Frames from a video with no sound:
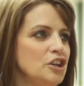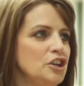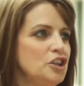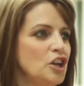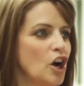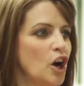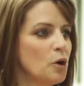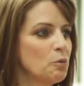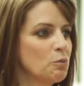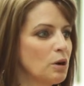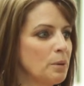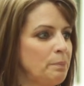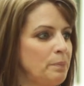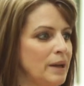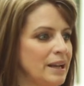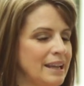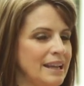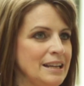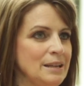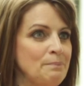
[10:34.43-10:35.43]
you know, we're
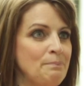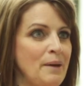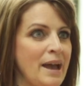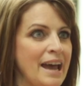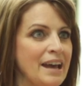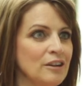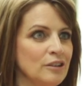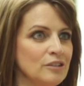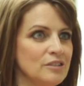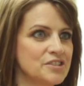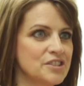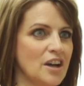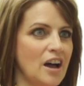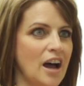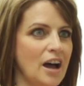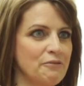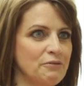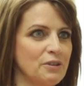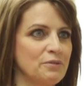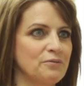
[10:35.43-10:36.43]
picking petals
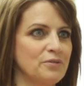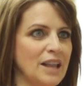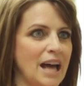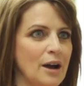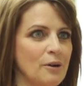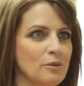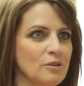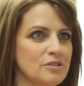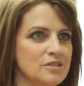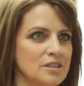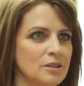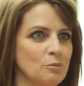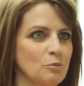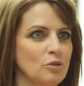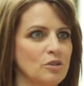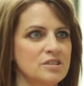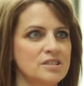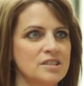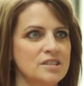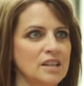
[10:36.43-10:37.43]
off of flowers and
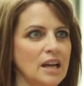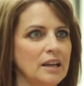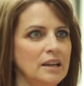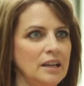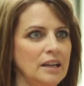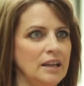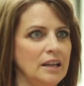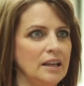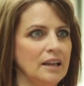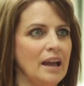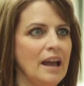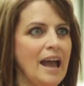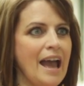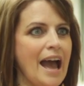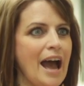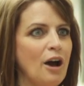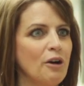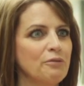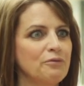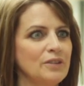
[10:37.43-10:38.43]
we're studying
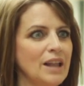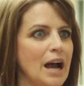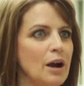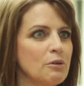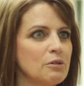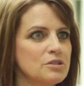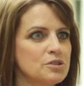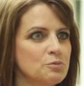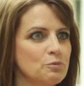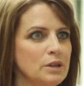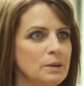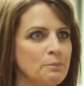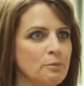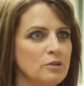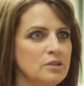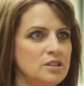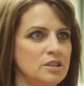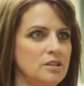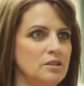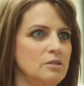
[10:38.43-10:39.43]
how flowers
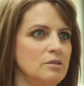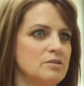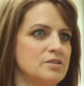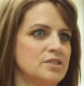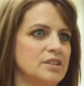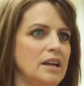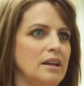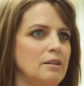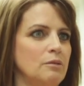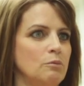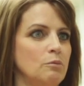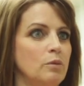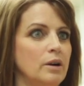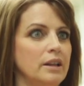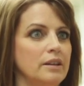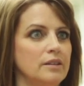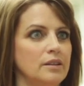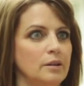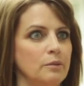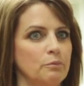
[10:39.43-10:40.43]
reproduce and
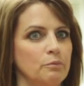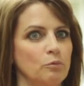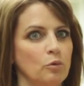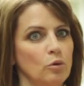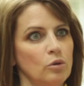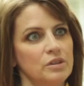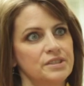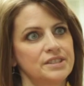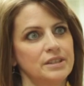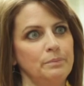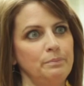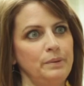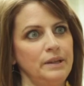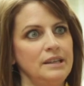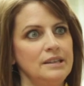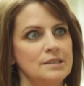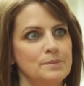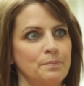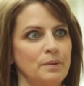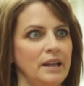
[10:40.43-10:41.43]
what the roles that
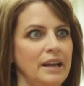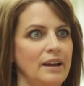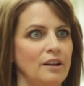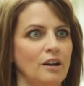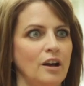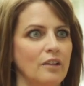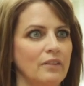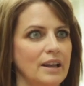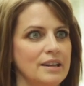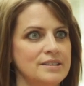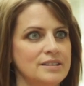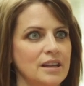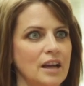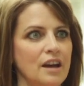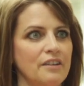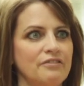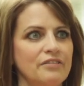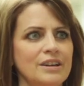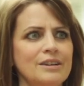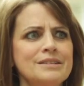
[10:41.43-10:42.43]
bees play and all that
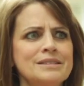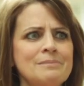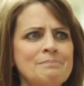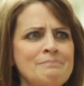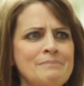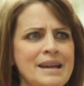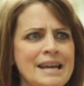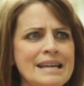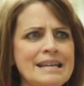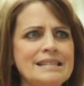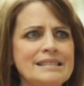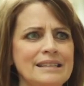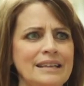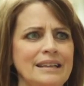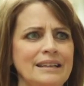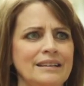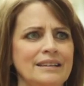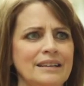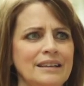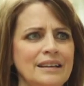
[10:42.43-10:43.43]
stuff. It was
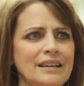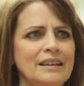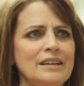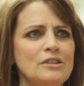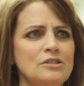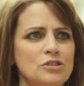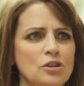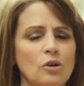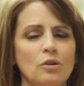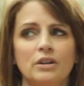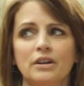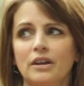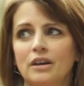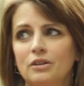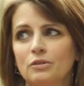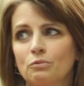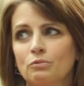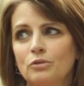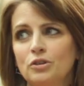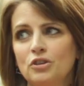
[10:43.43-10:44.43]
amazing. It's totally
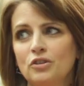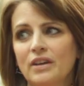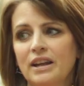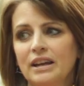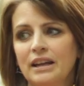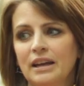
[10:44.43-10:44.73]
good. We do that